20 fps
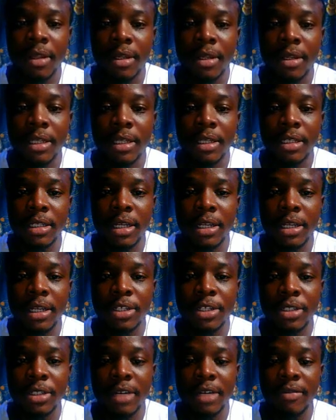let's say
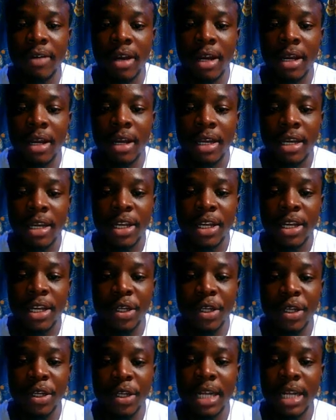kelechi.java.
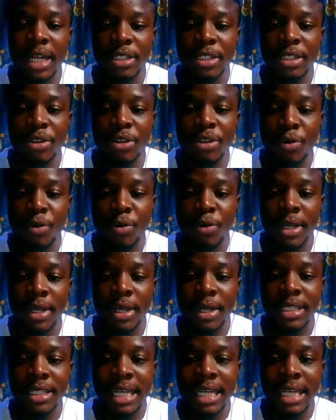Under this
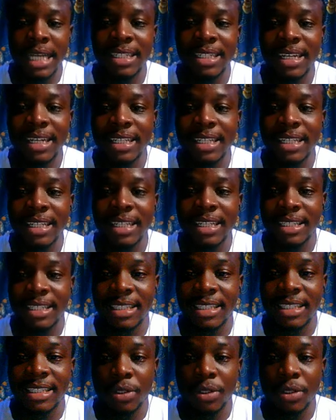document that generates inside
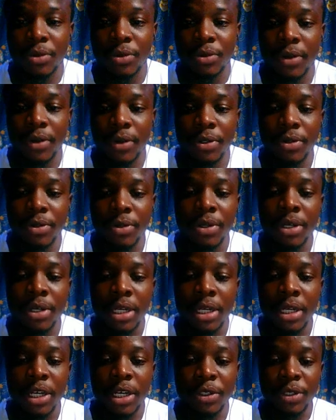this code for you,
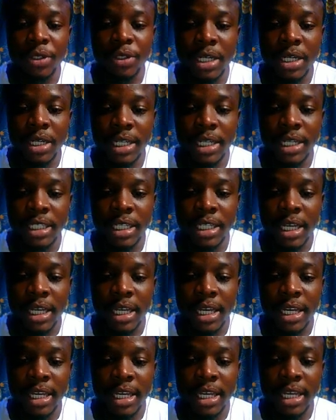it will create
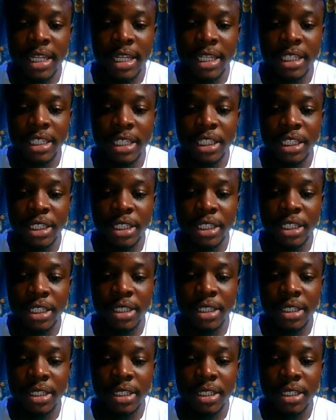a Kelechi